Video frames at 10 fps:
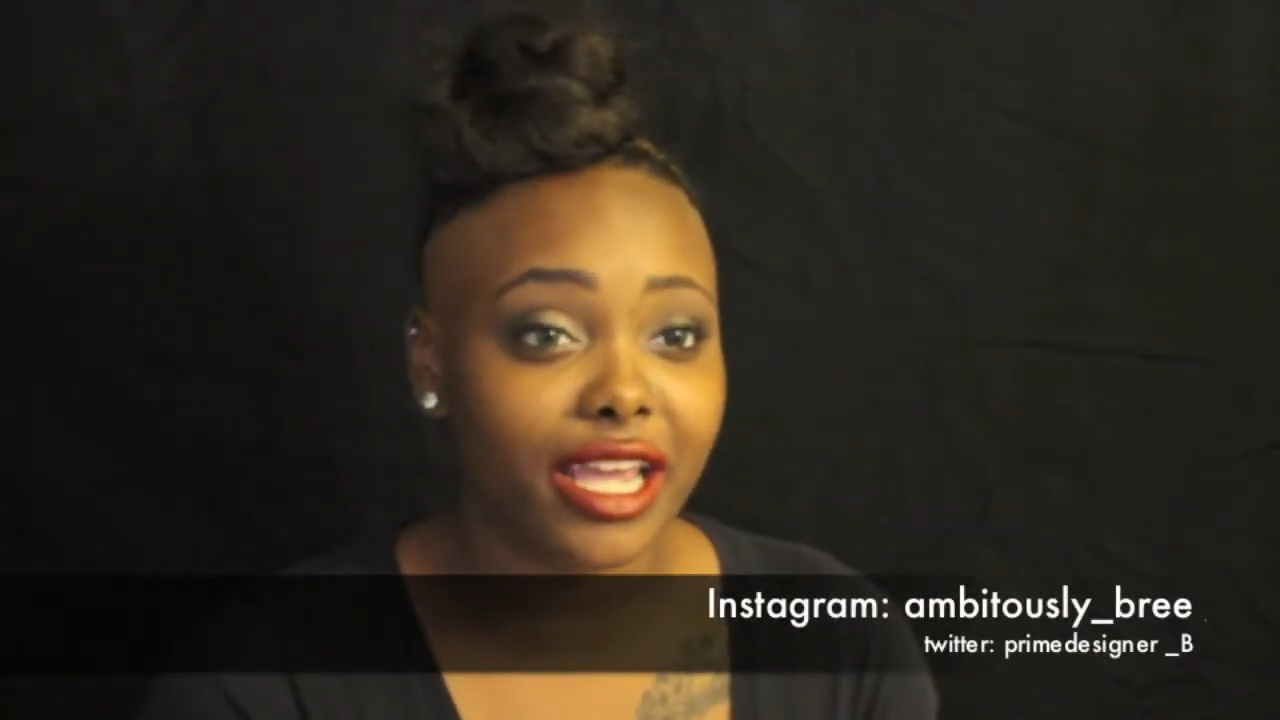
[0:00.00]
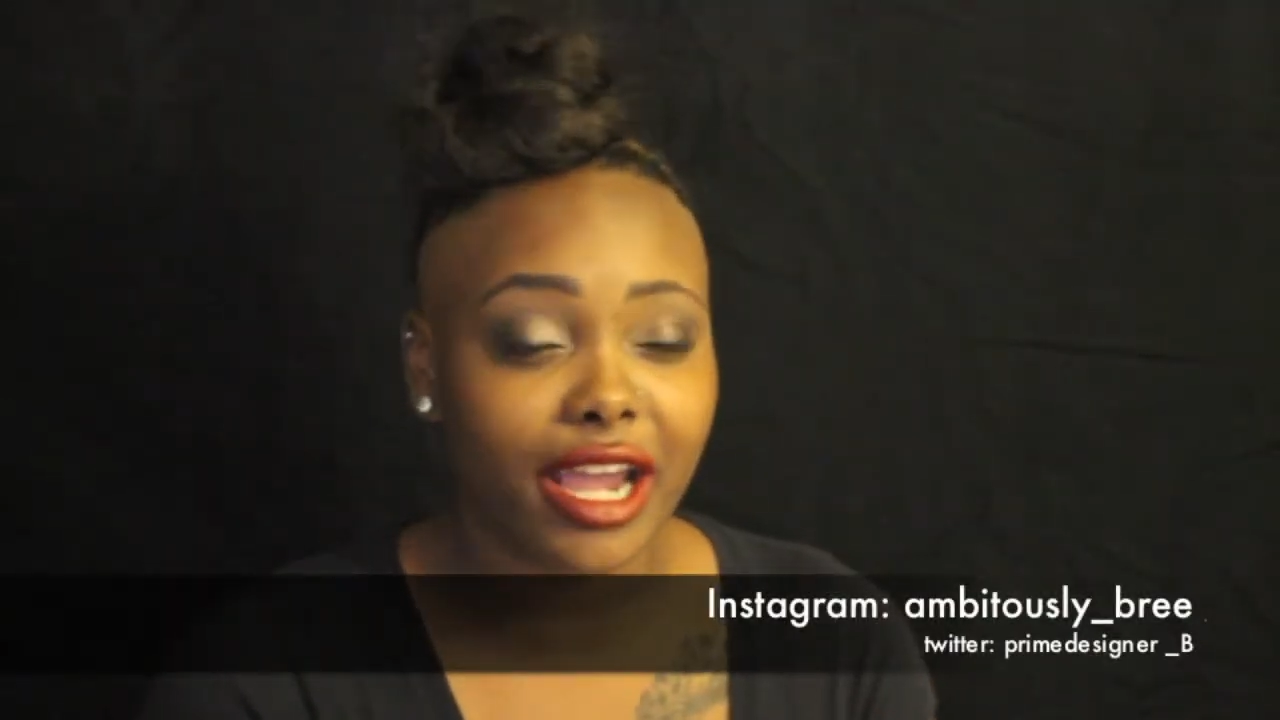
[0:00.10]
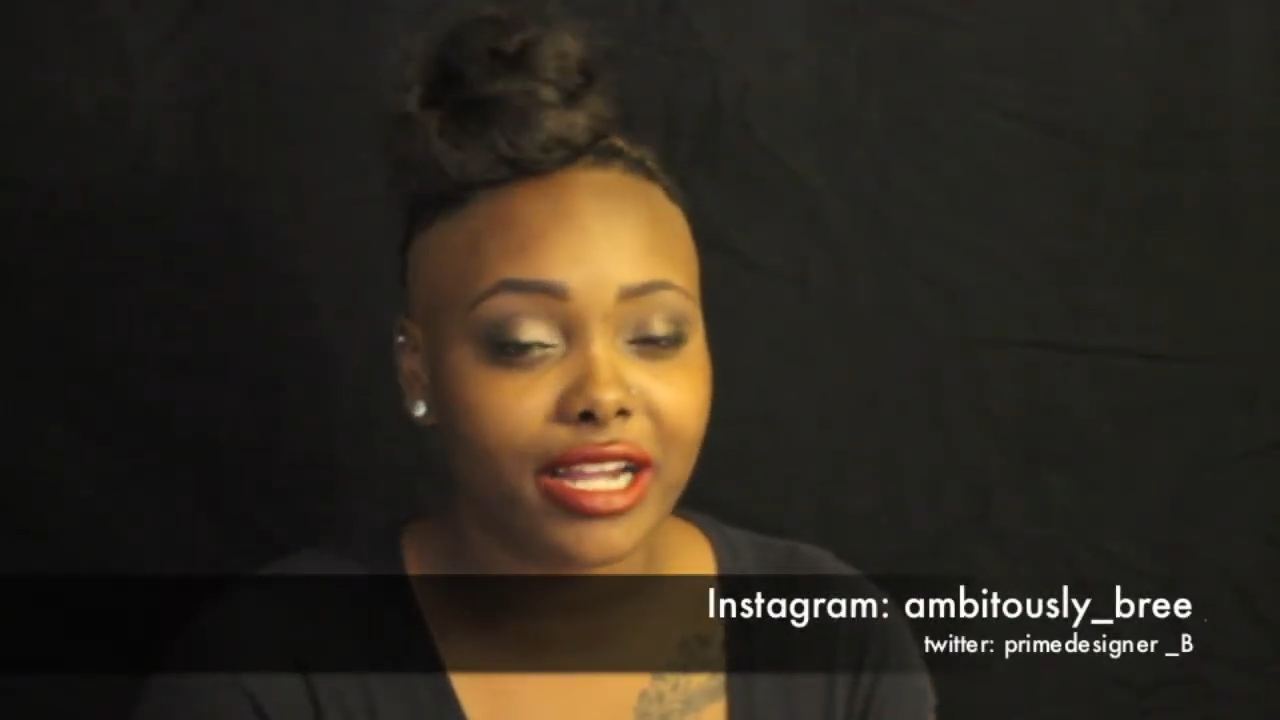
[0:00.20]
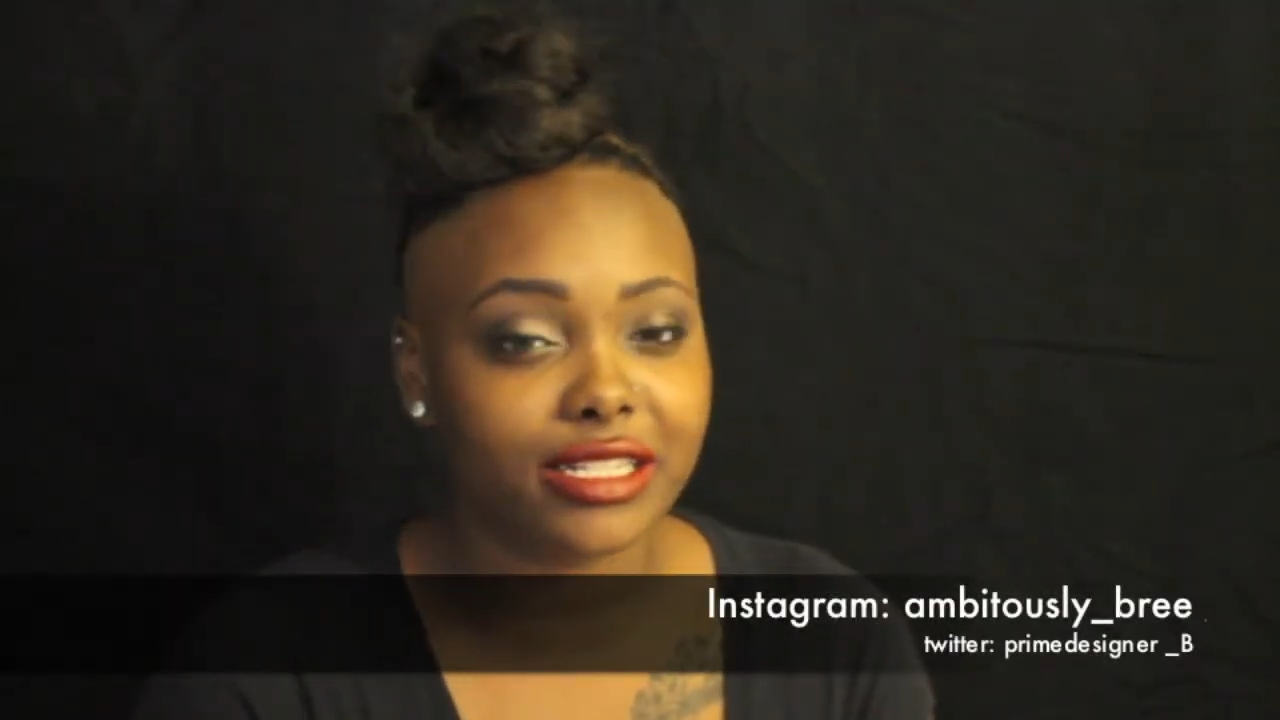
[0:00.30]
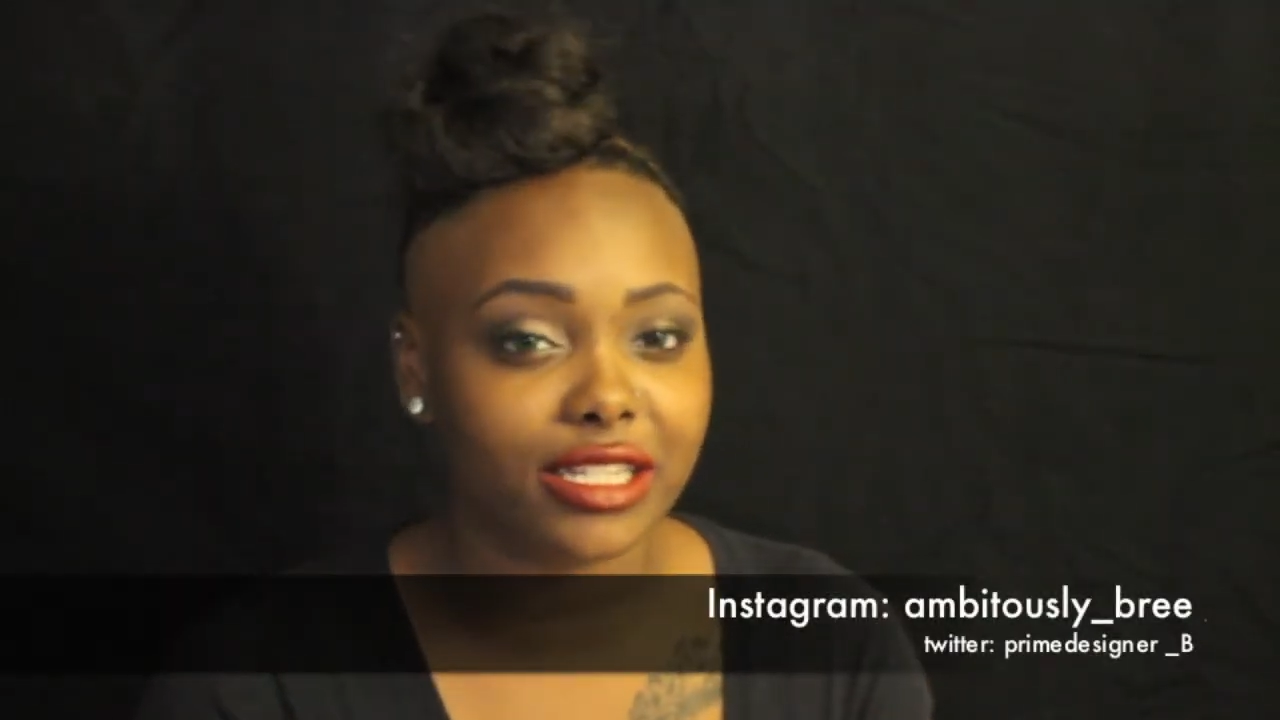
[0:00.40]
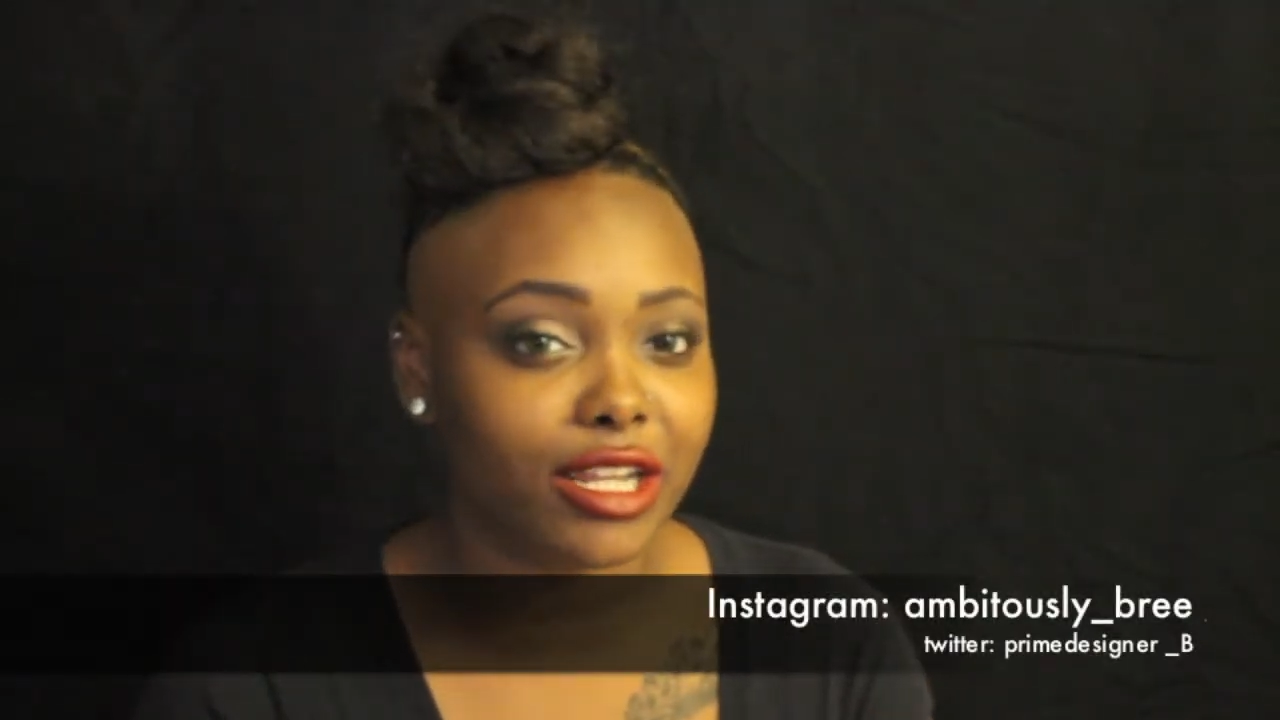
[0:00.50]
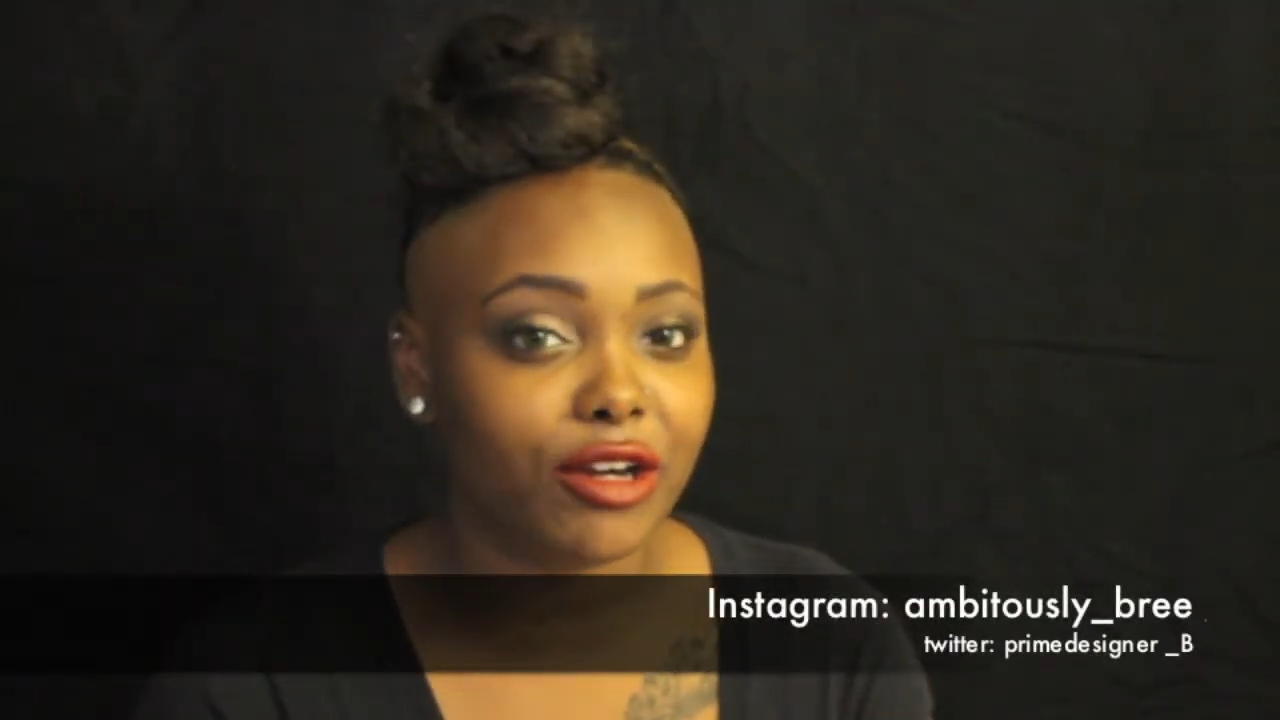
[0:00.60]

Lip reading: it hurts to